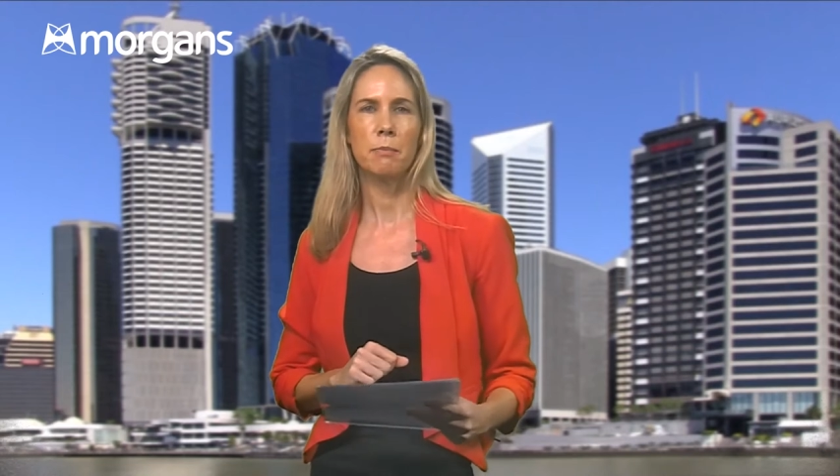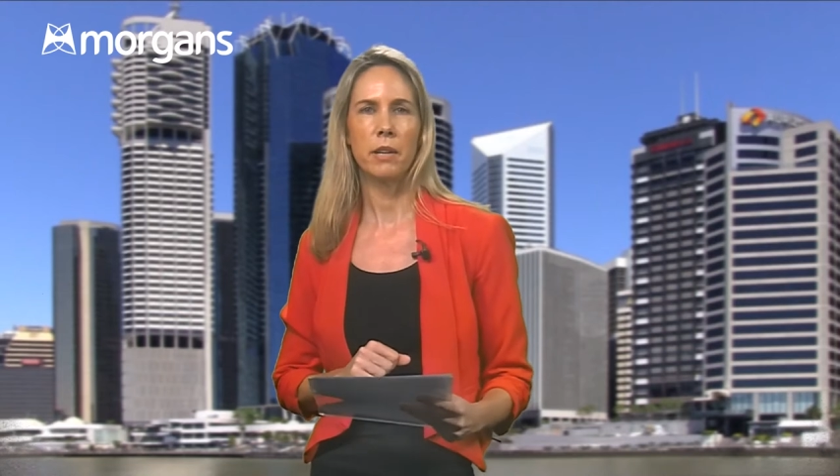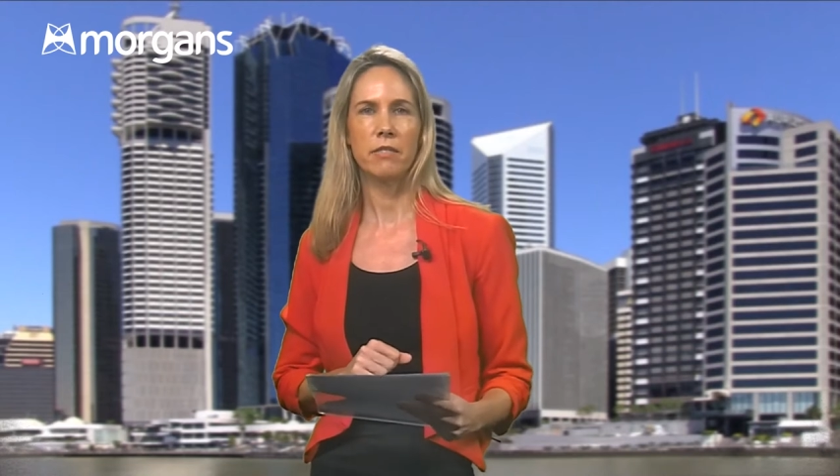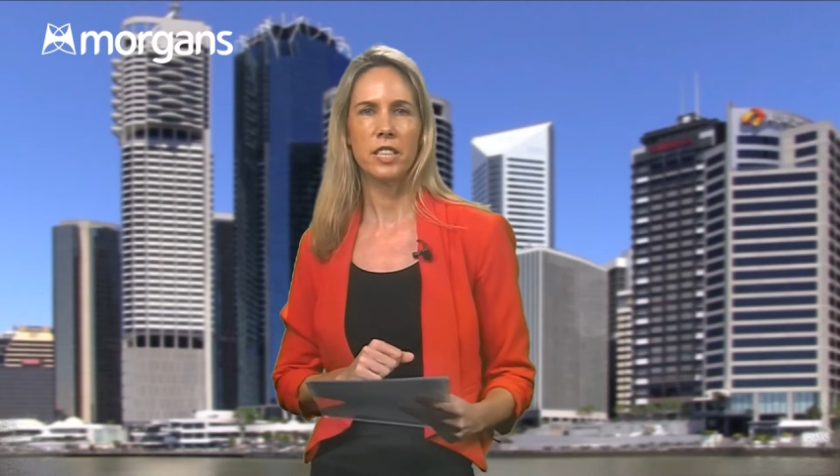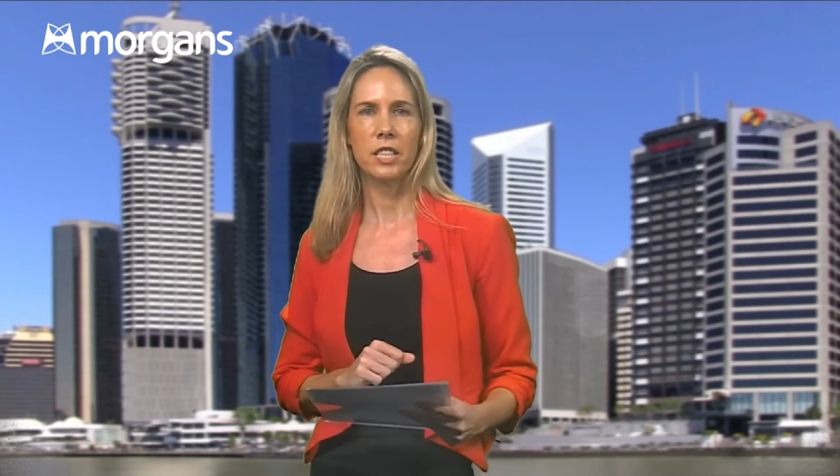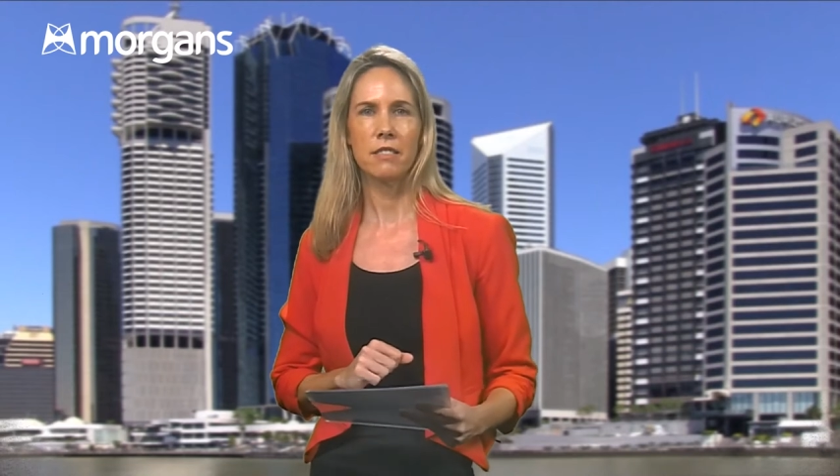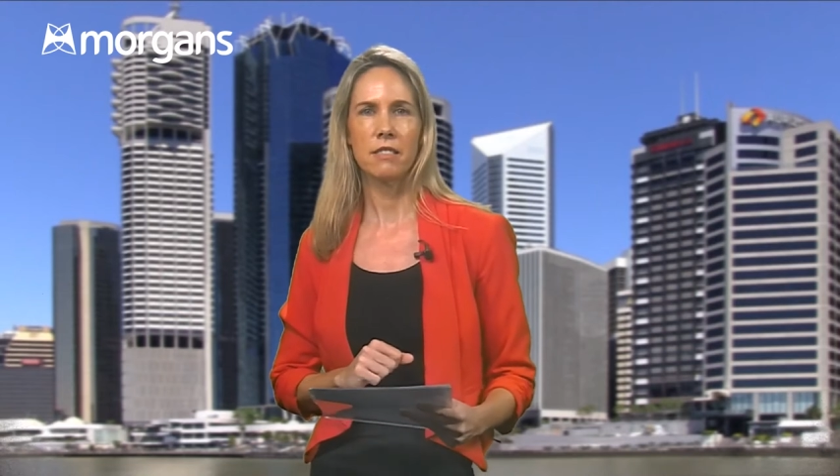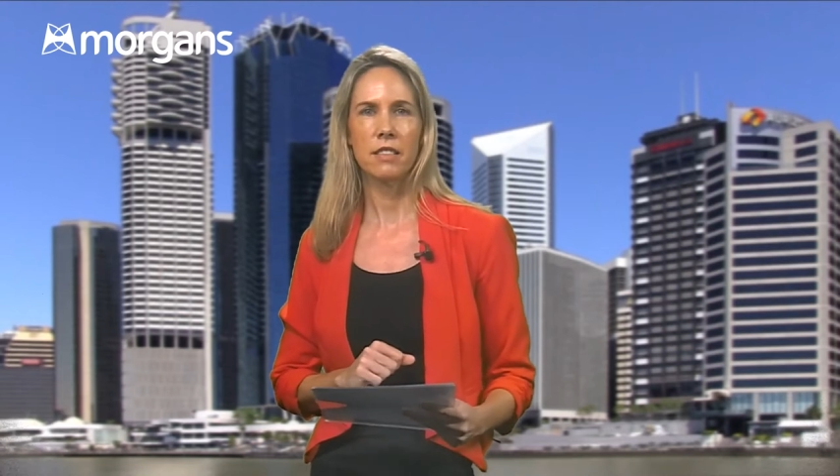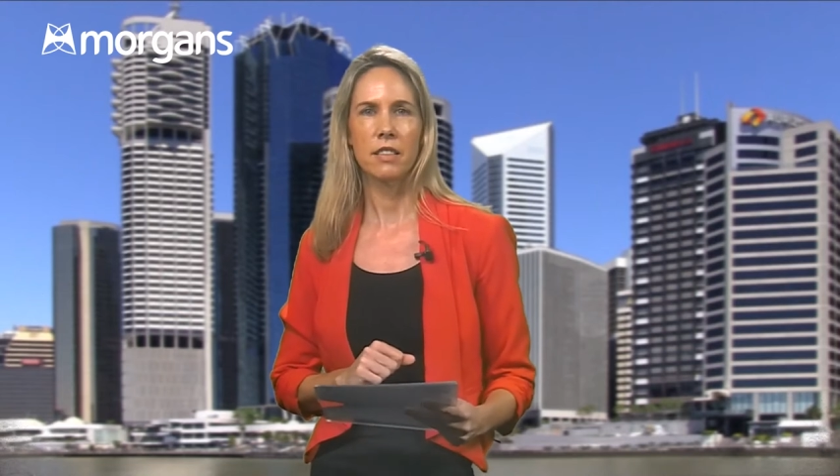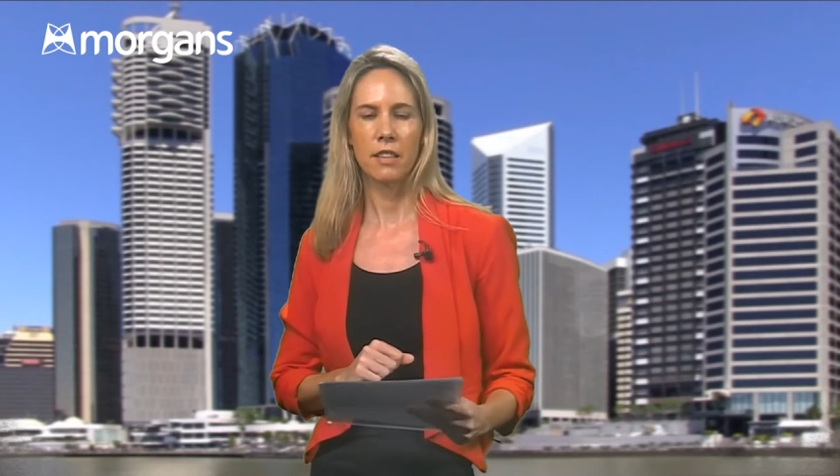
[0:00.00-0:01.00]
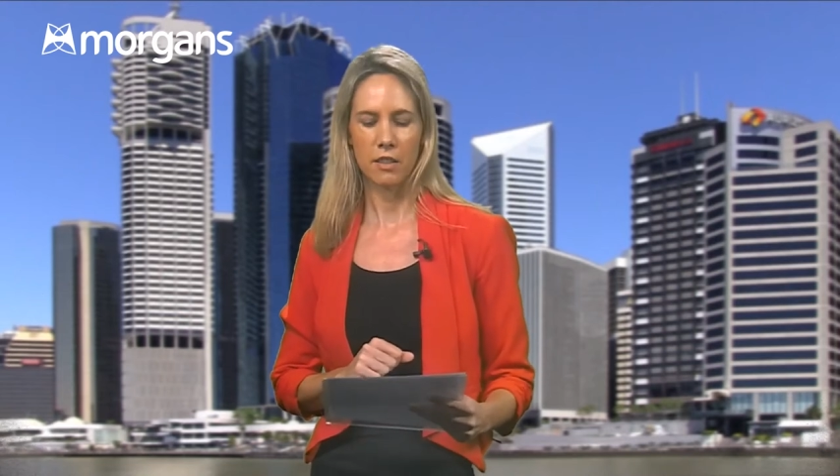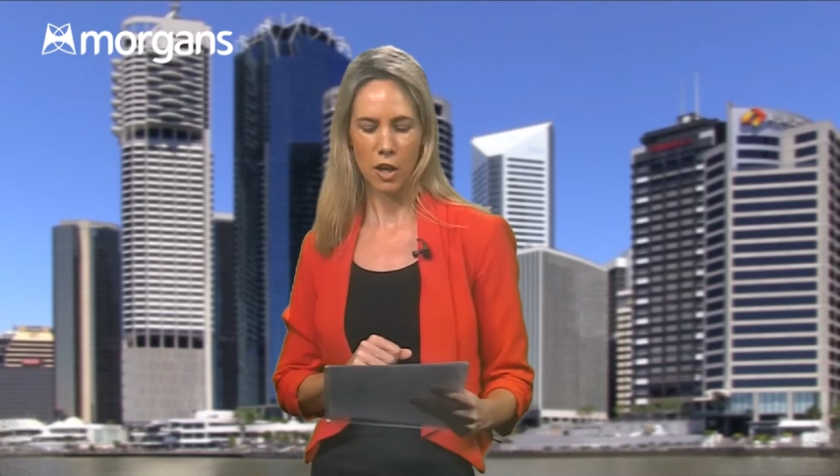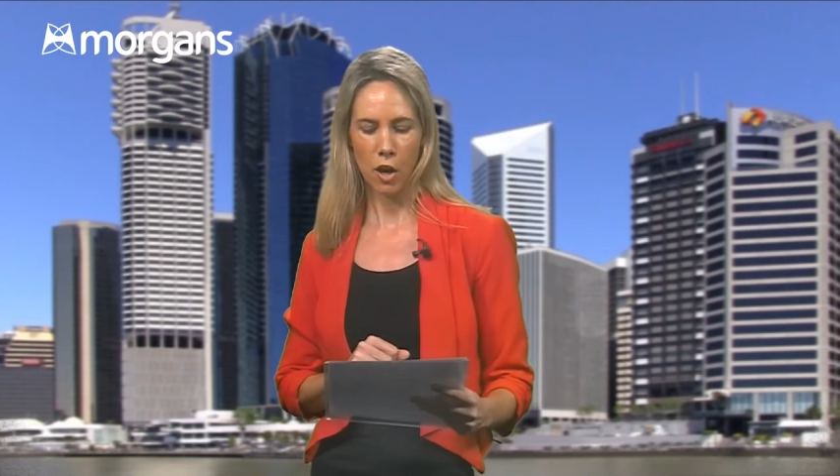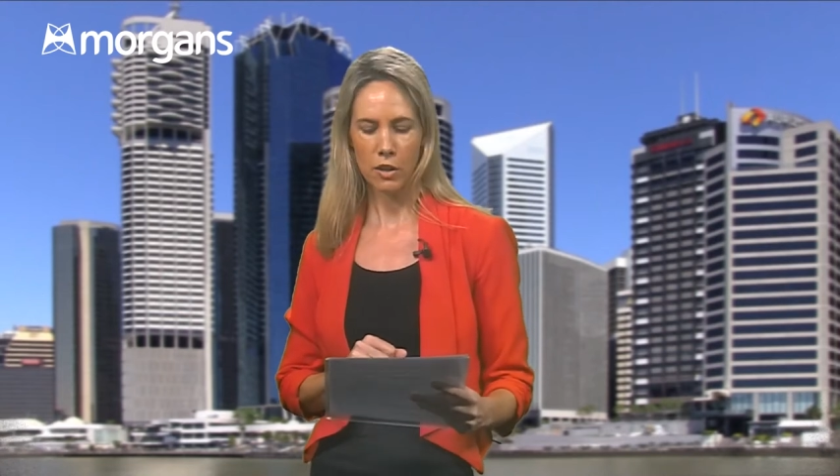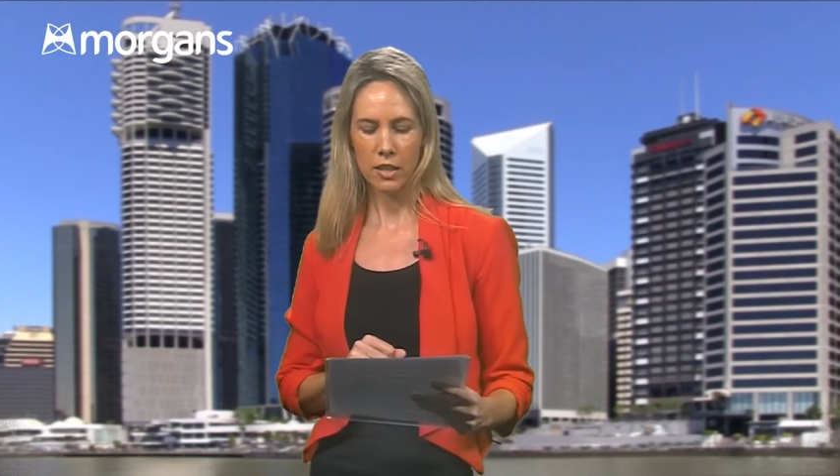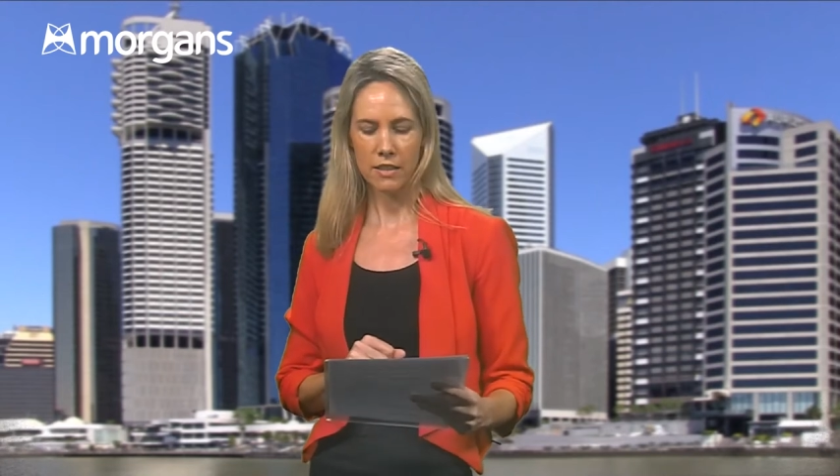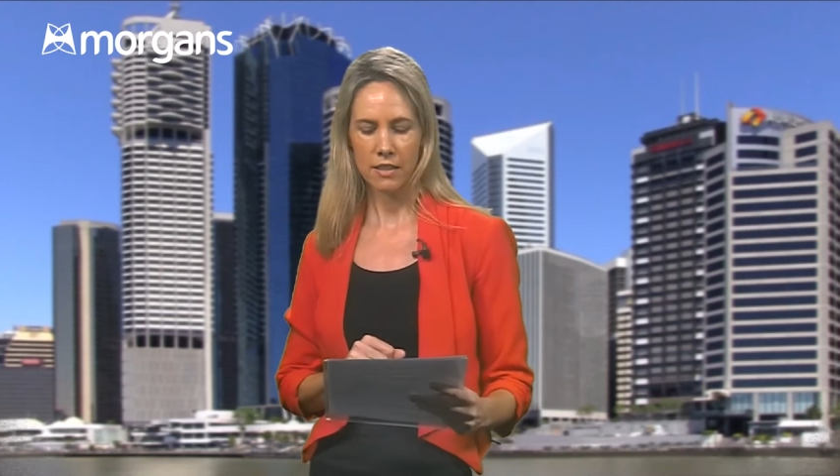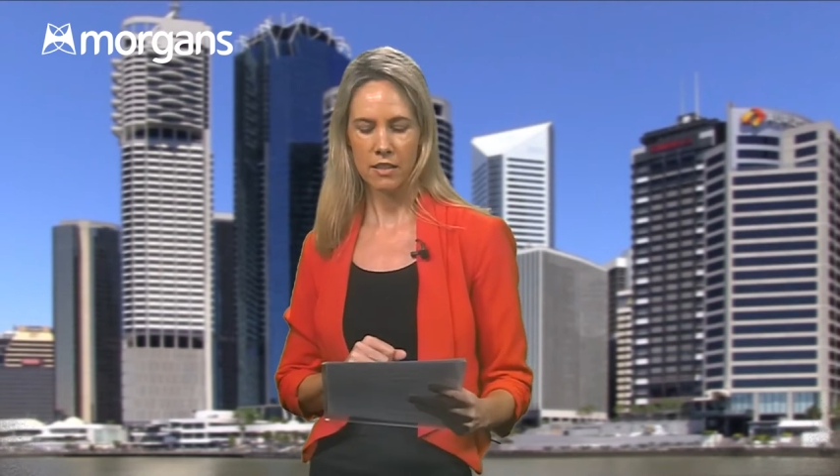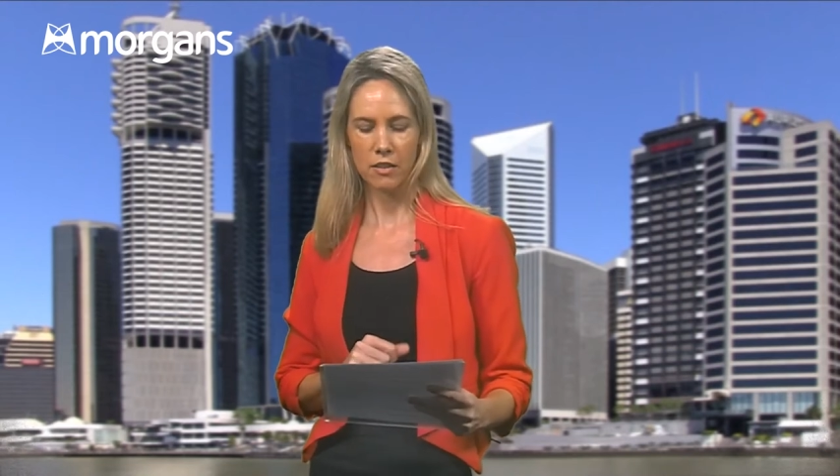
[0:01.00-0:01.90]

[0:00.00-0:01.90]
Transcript: beverages, yogurts,